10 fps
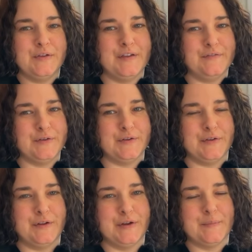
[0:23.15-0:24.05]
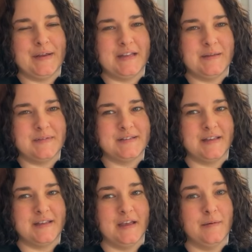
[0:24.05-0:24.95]
If you're new here, my name is
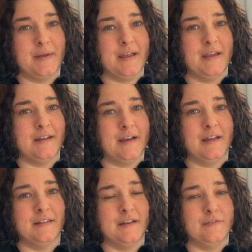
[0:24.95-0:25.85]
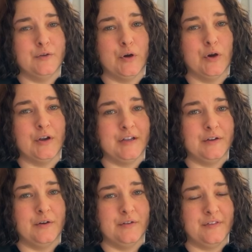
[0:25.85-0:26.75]
Kim and I love yarn and
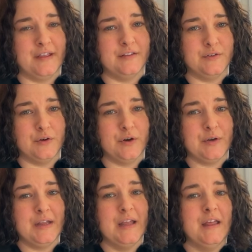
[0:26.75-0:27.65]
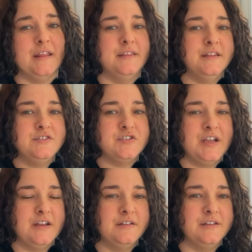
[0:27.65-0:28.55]
all things yarn. This
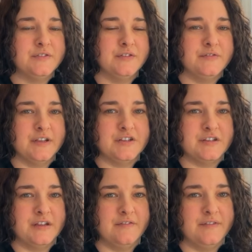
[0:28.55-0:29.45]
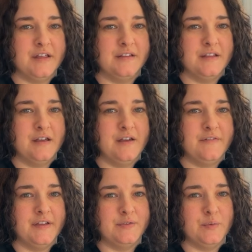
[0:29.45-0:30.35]
channel is a reflection of that love
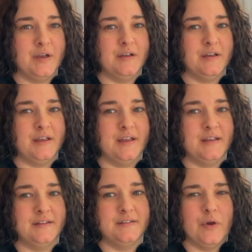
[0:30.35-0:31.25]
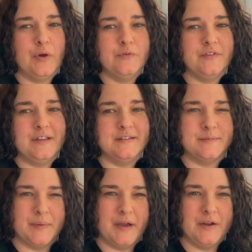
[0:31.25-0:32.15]
as well as hopefully
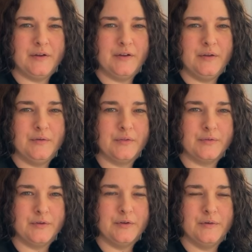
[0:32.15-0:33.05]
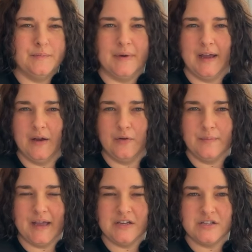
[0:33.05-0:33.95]
inspire you through my own
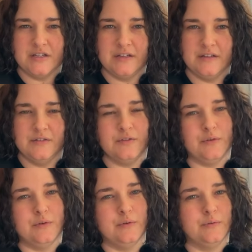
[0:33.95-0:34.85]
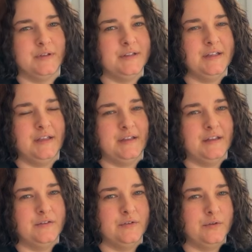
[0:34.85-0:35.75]
passion to really get
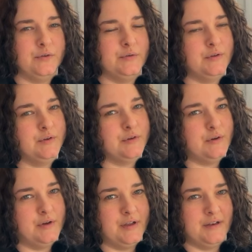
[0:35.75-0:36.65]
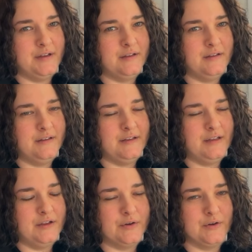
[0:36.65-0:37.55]
into your own knitting
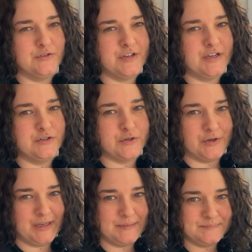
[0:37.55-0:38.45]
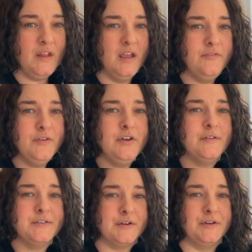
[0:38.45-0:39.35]
and crochet journey. If you're a
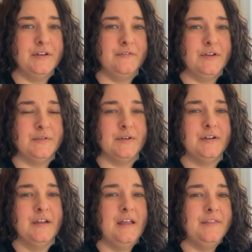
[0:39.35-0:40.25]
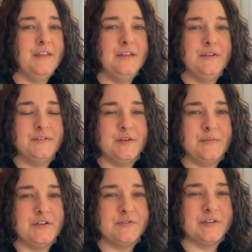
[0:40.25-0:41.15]
returning viewer, Thank you so
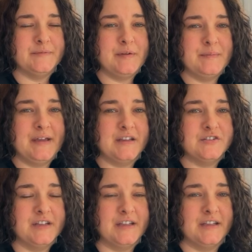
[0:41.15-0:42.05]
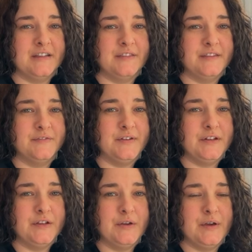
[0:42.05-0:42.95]
much for coming back and checking out this
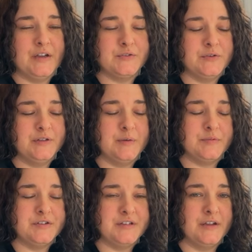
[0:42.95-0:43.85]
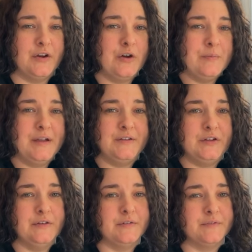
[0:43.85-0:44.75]
video. I truly appreciate all my
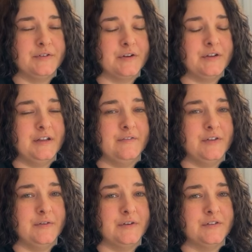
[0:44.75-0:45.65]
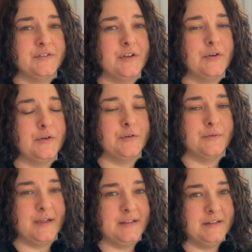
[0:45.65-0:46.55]
new and returning viewers
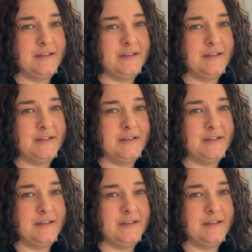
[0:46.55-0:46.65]
greatly.